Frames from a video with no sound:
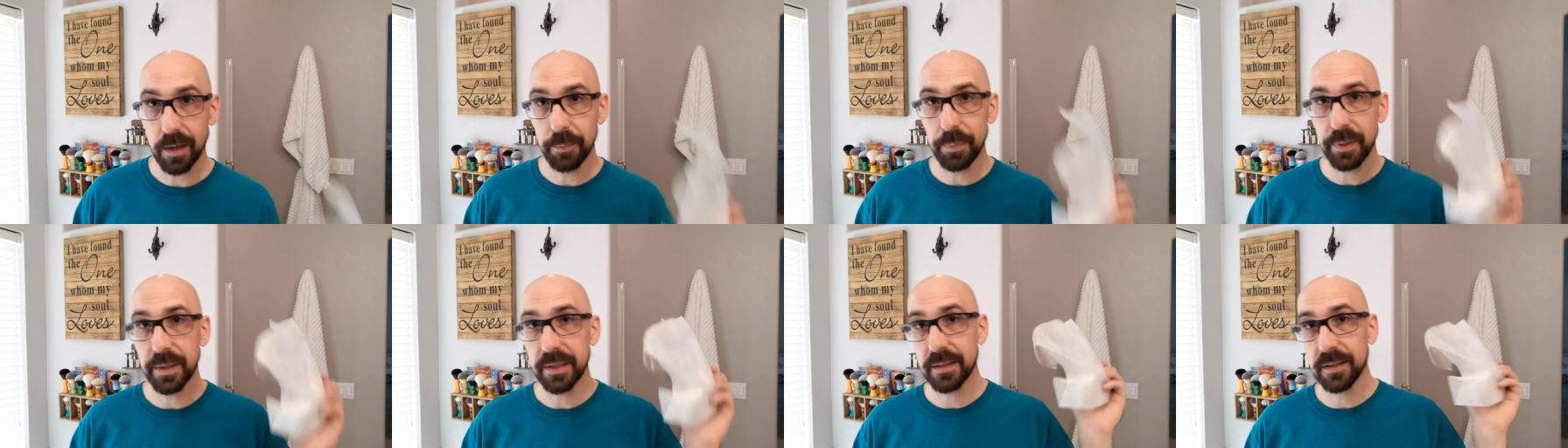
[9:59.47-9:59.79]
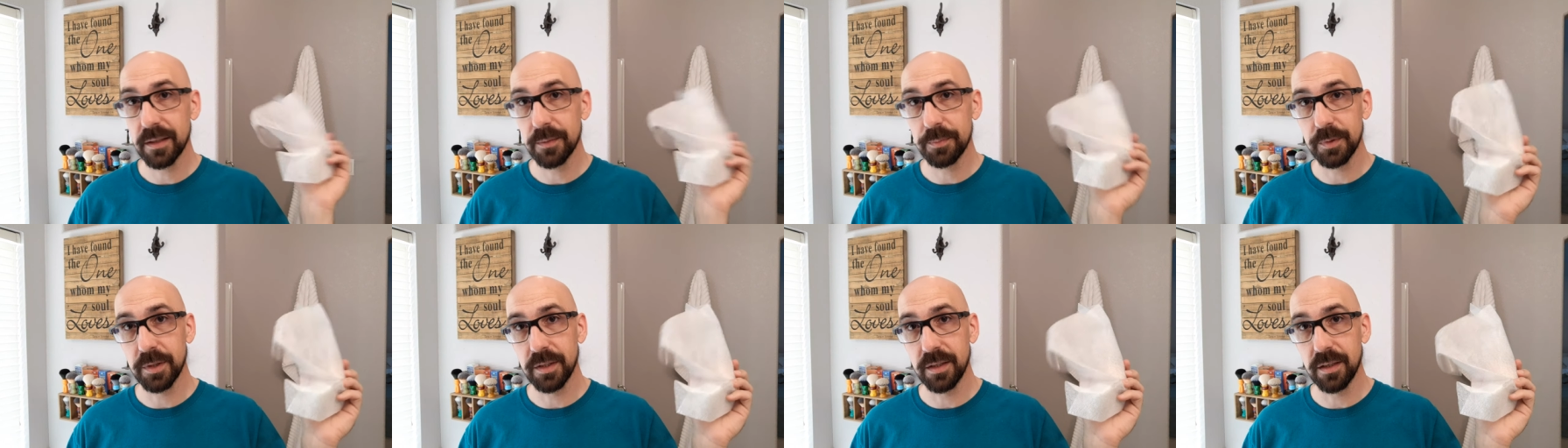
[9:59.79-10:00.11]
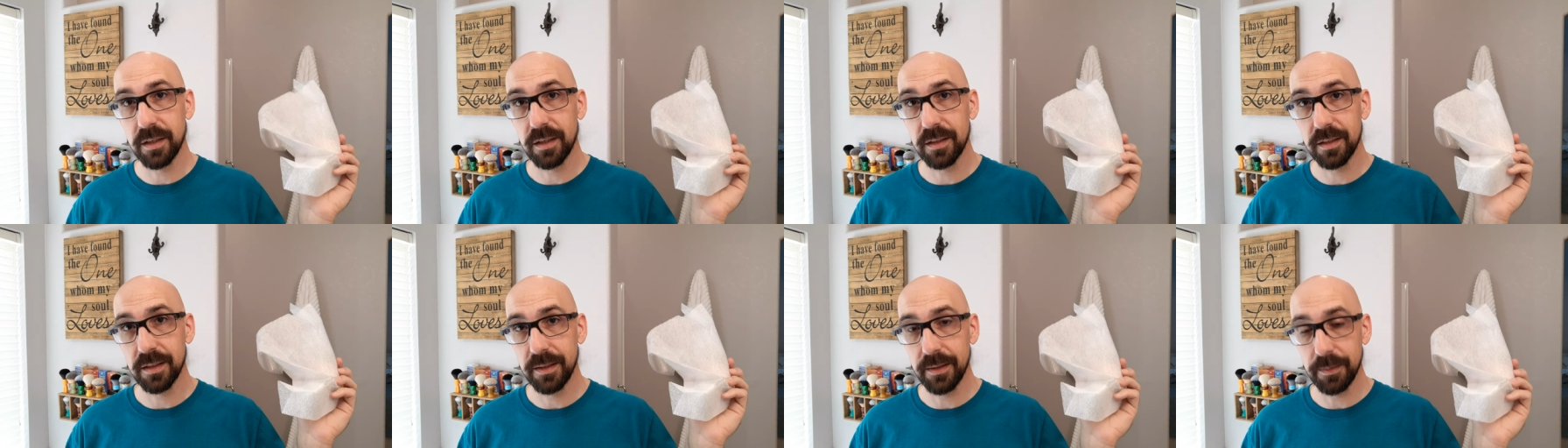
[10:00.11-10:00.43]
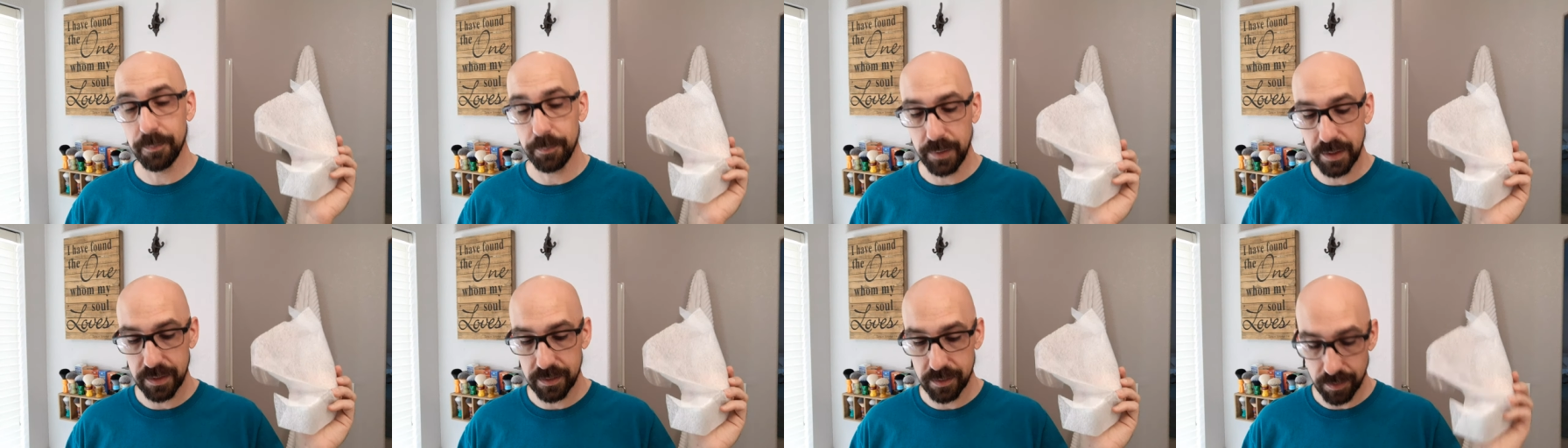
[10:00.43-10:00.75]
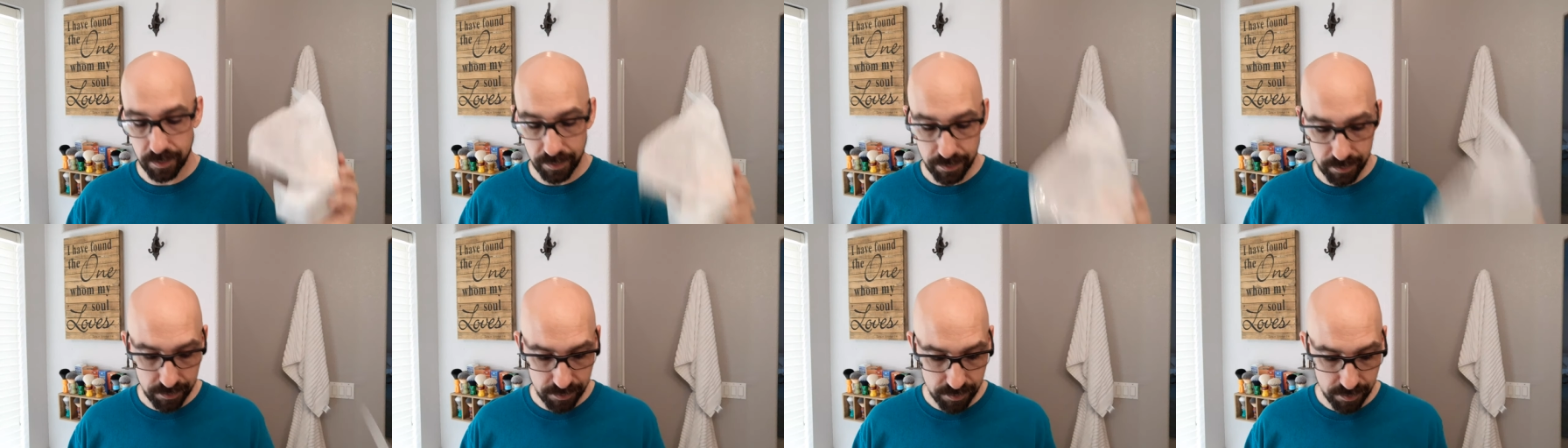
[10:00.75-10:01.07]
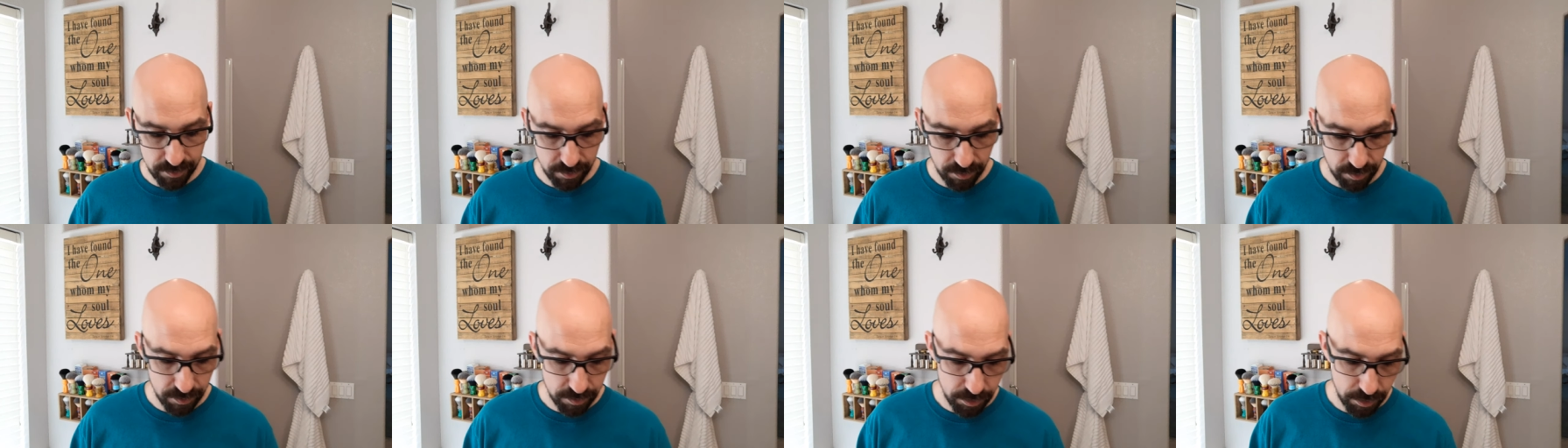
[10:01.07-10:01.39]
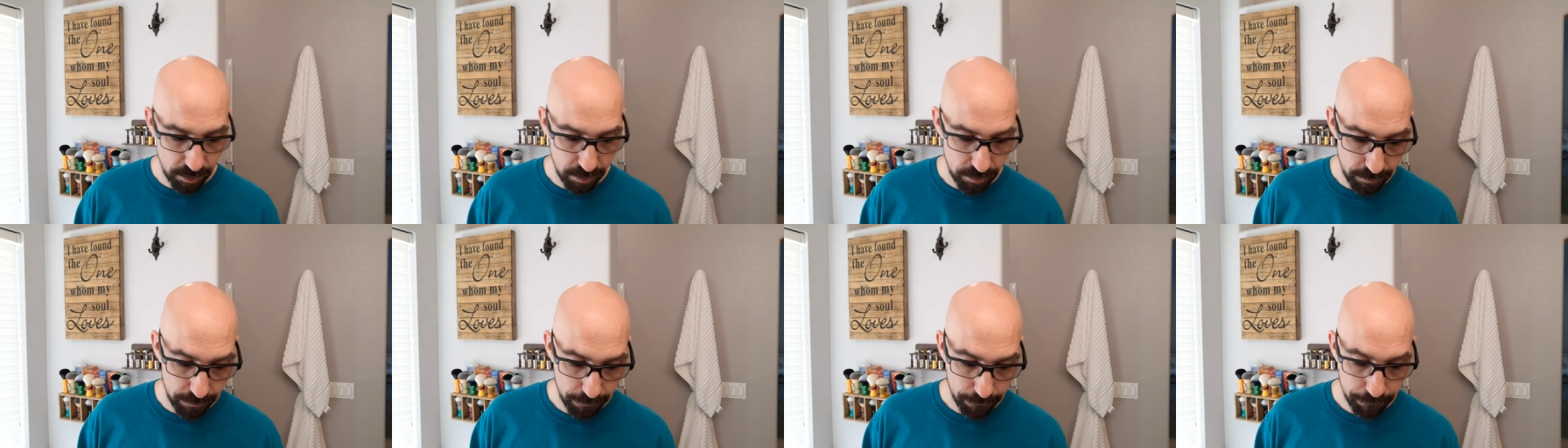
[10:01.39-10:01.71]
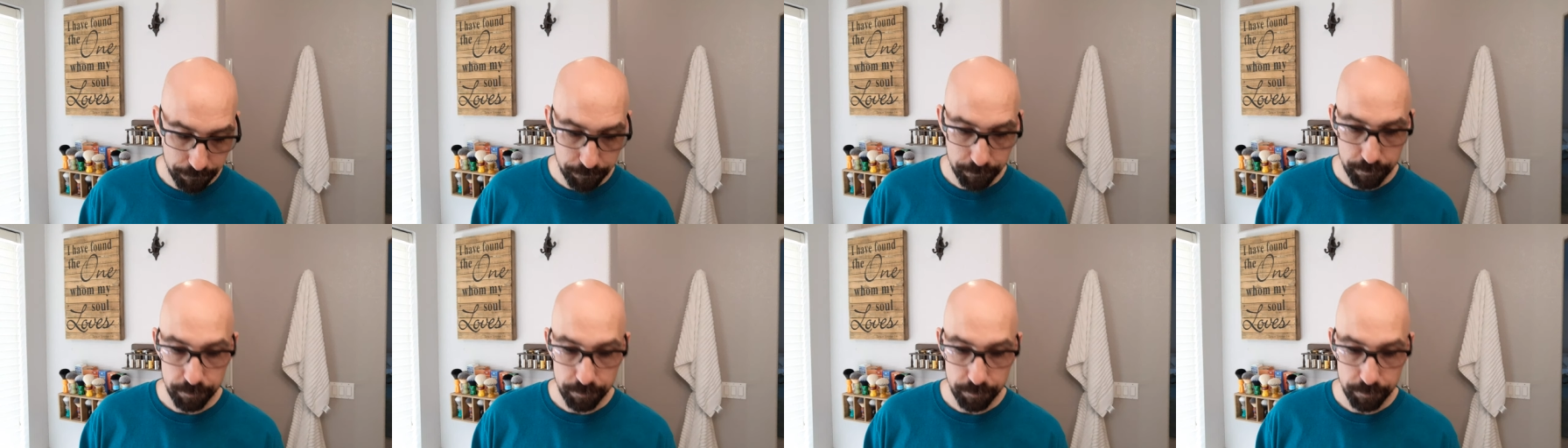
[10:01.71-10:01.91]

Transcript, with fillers: I picked up the non-mentholated Star Jelly.